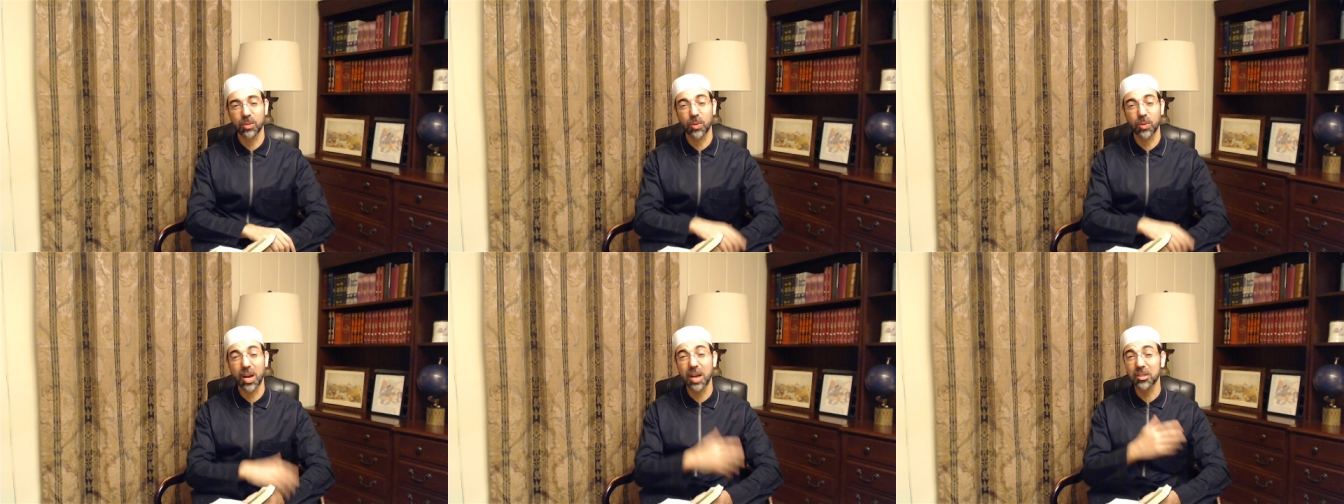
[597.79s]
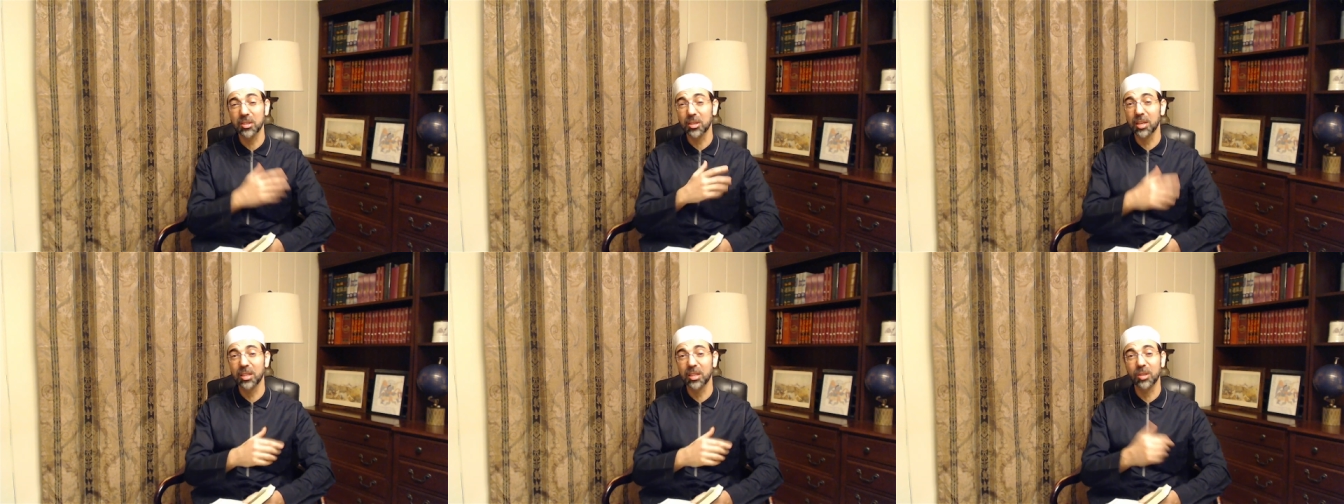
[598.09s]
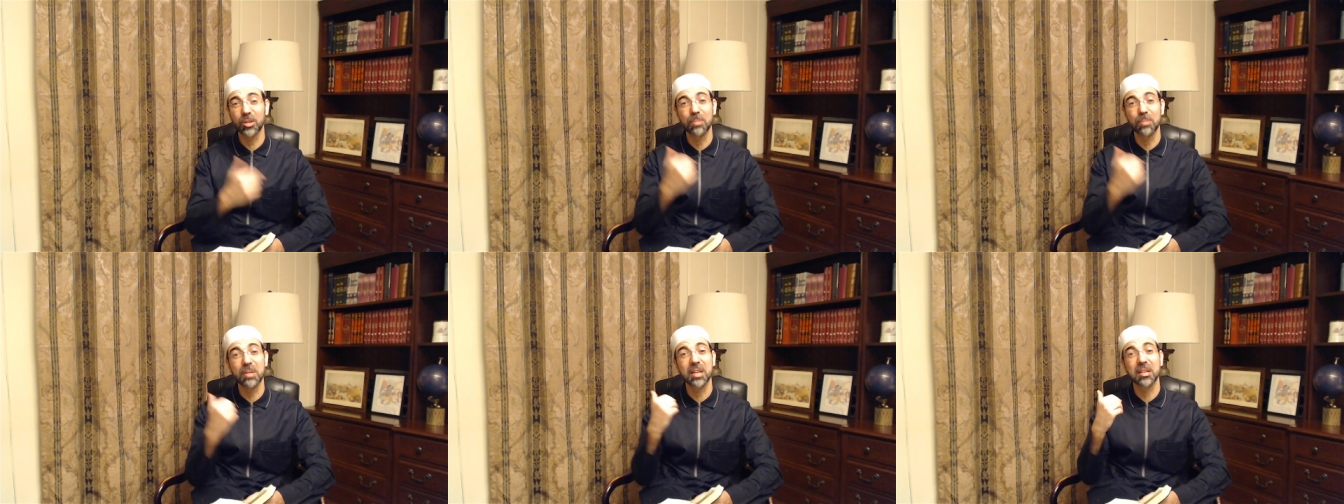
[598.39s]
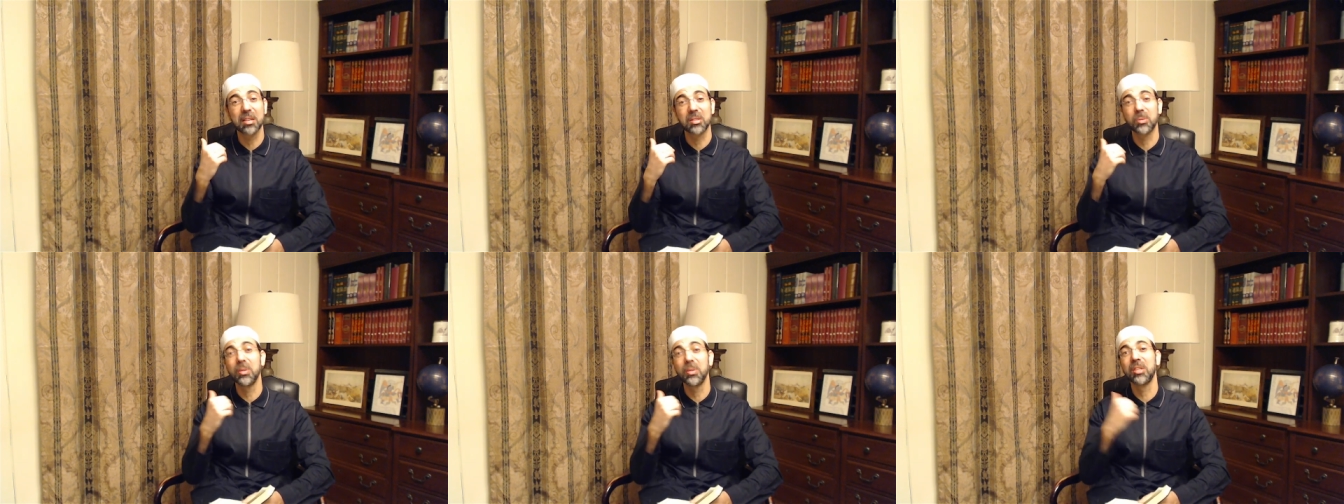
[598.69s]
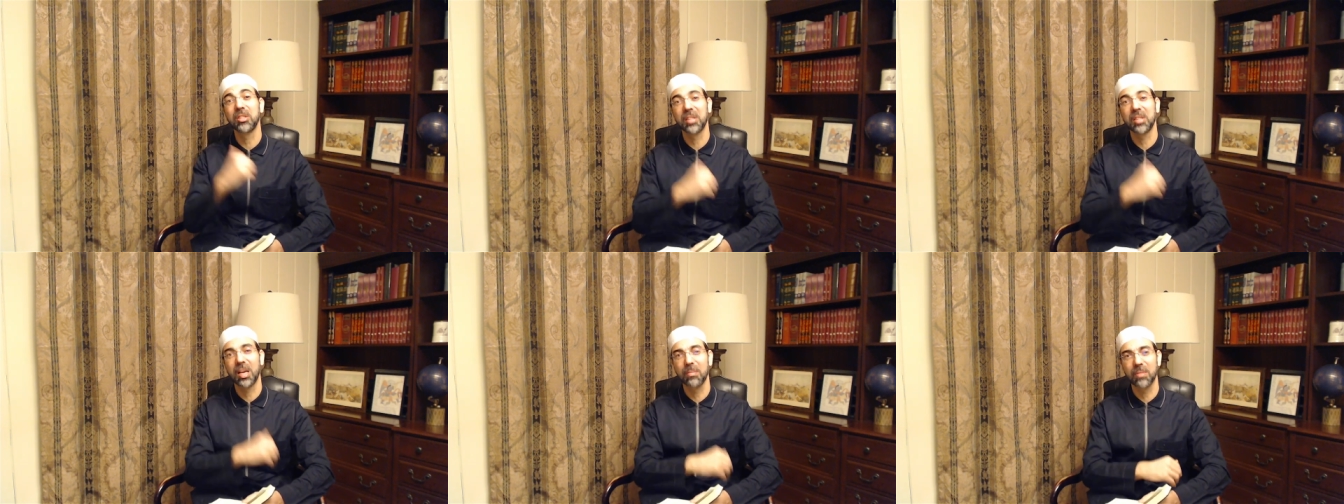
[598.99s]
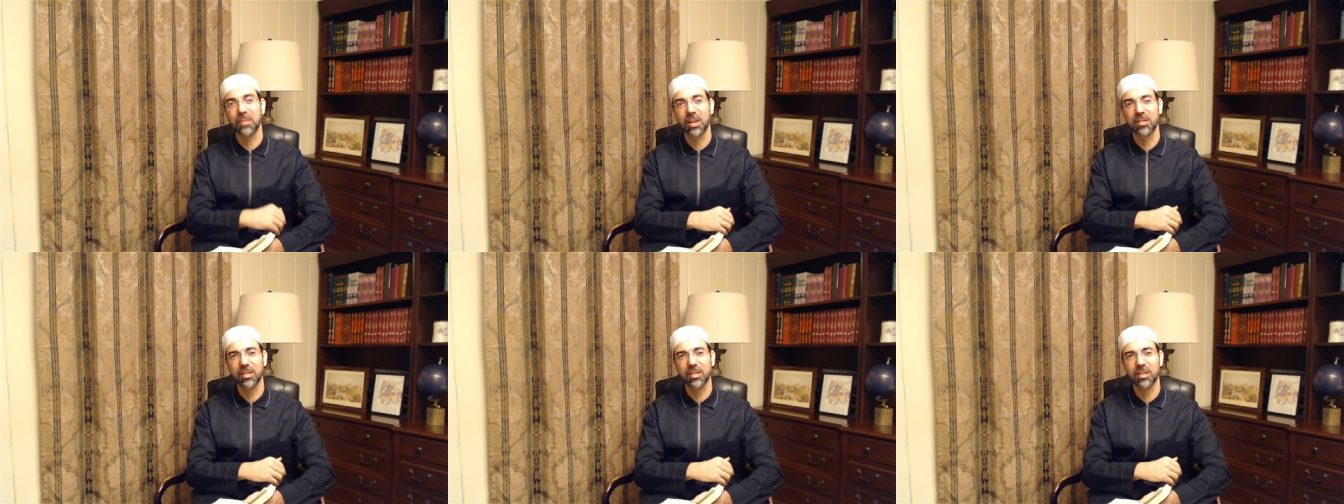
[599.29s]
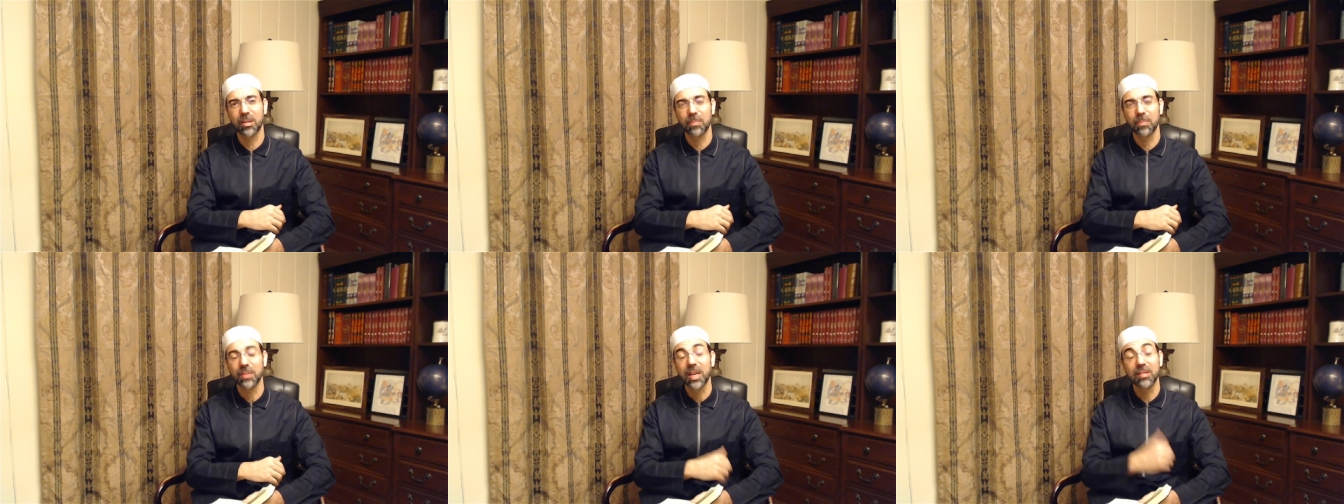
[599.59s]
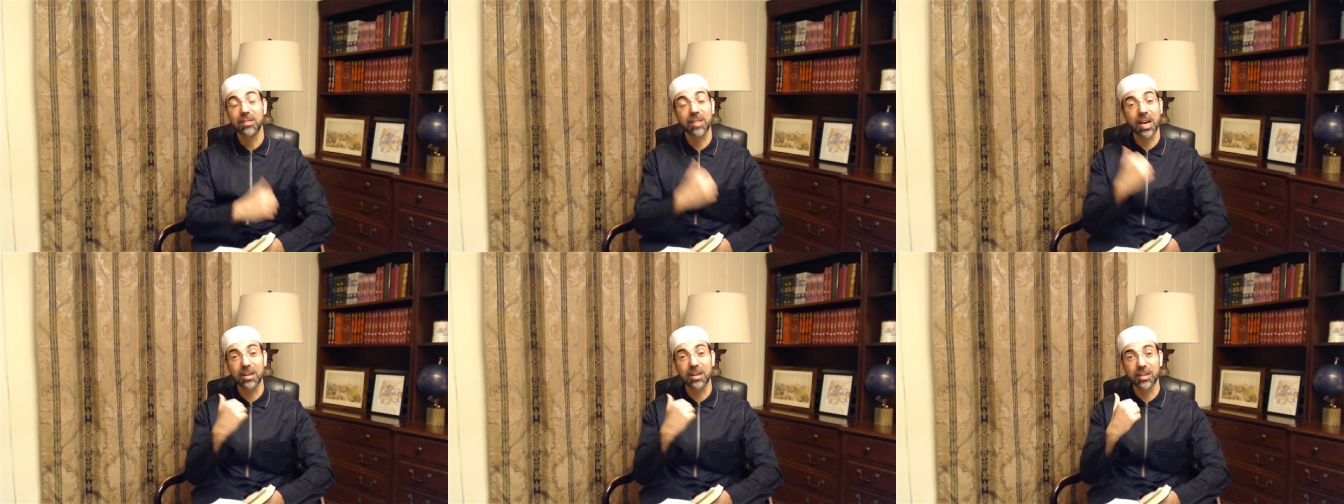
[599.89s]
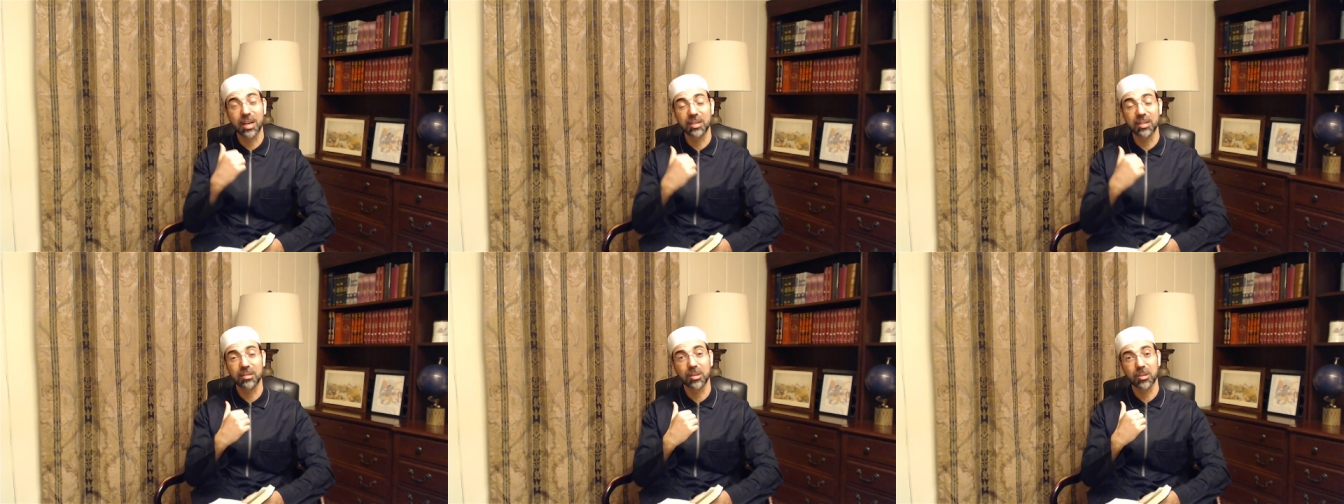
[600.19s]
We ask Allah to make us reach that month that night,